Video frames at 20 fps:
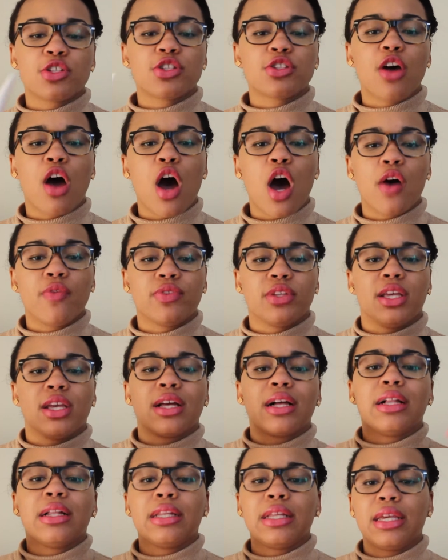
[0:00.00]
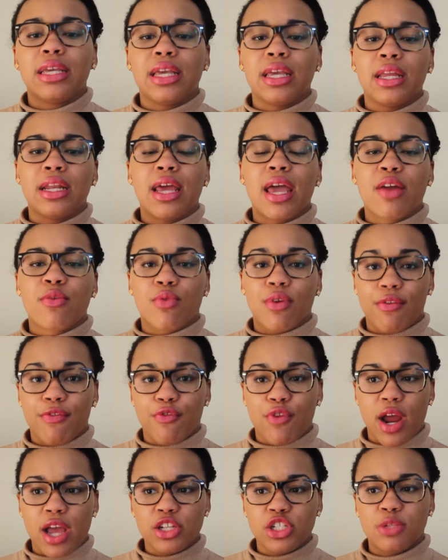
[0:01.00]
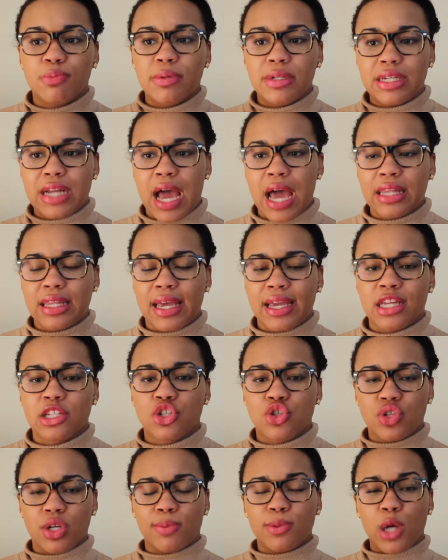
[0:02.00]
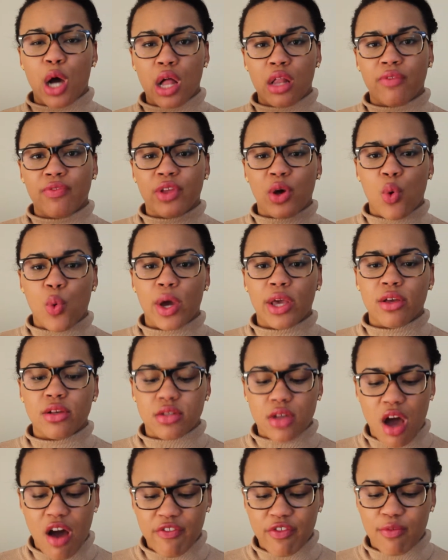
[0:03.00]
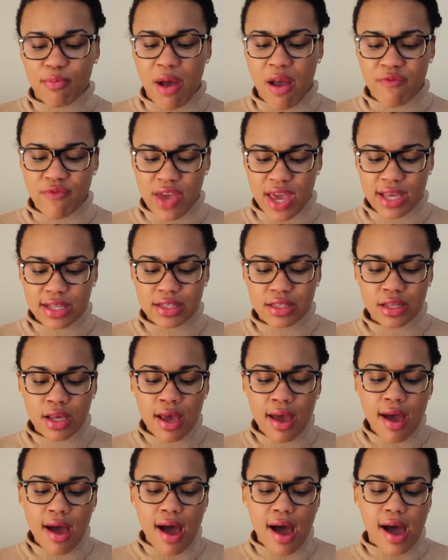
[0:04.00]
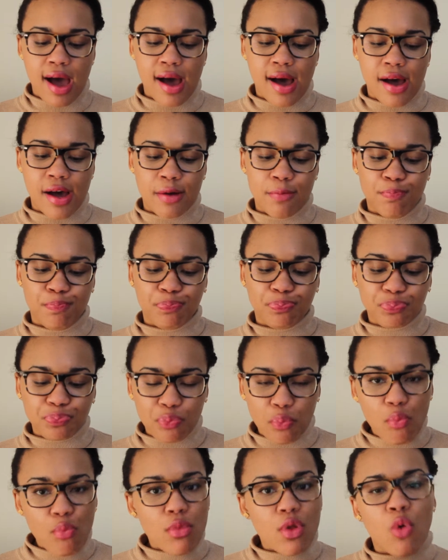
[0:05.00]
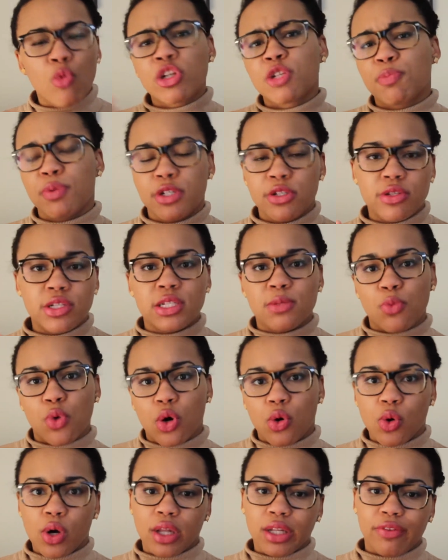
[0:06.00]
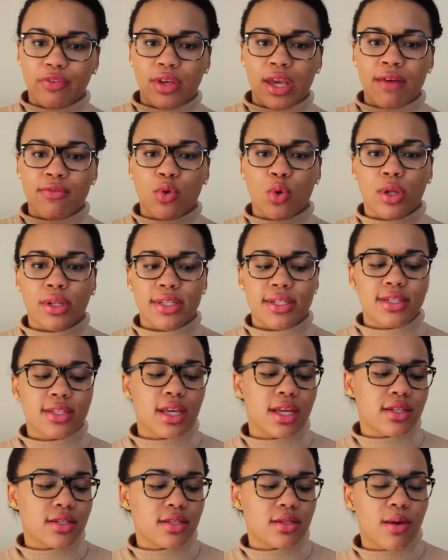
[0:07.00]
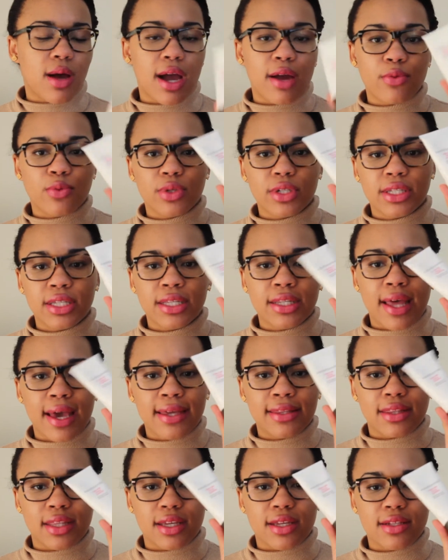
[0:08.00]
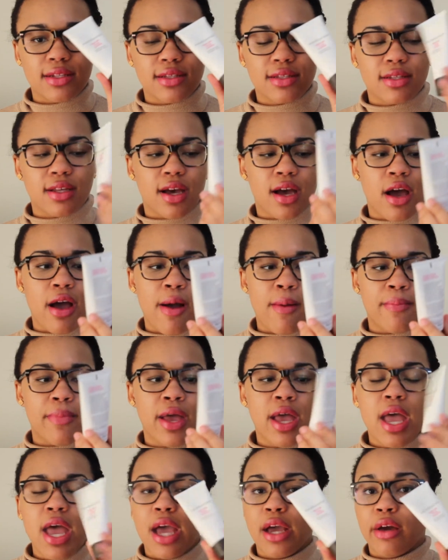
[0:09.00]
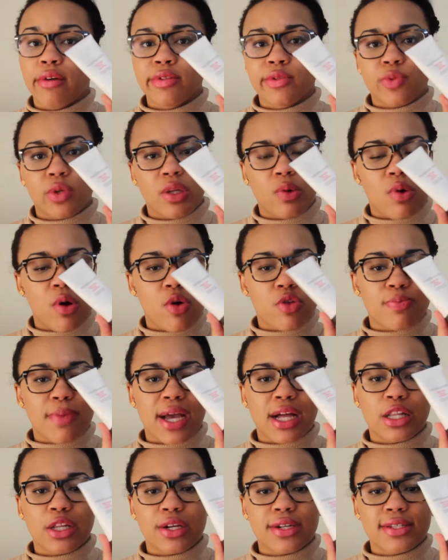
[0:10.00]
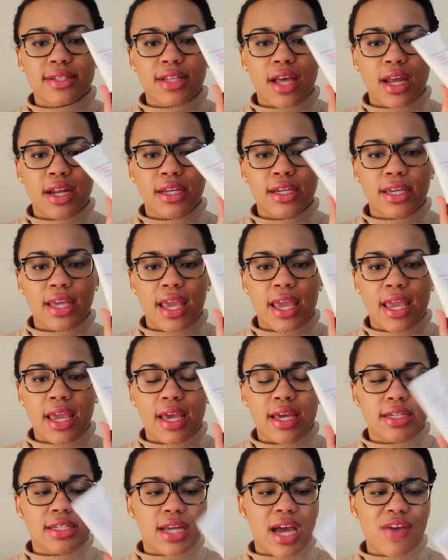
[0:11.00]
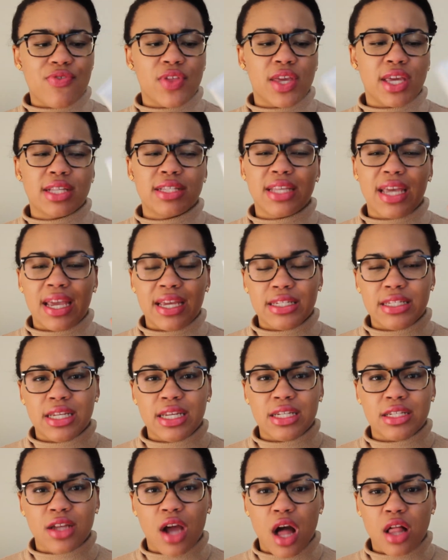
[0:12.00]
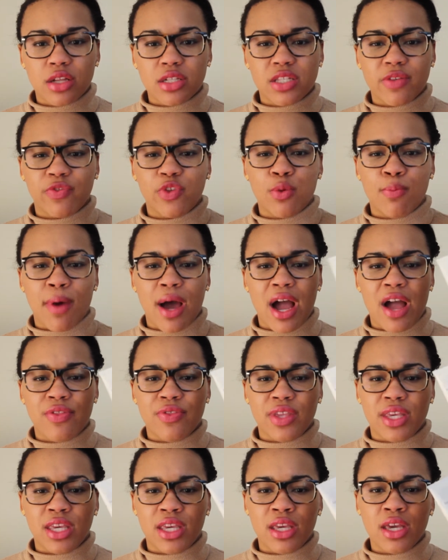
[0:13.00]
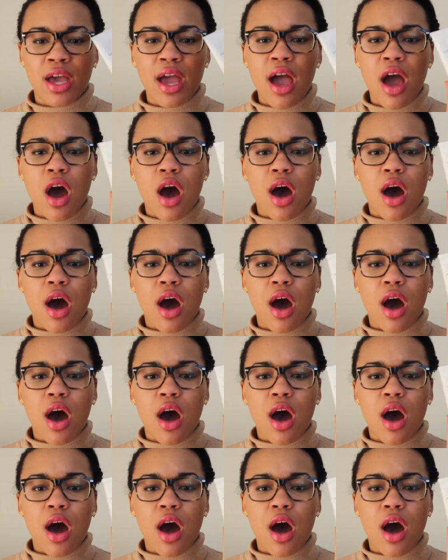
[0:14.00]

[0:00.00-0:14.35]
soft, clean, and refreshed, but not like it stripped all of the oils off of my face, which produces more oil if you have oily skin. So I really like this. Goes really well with my Clarisonic, and I think it's $18 if you buy the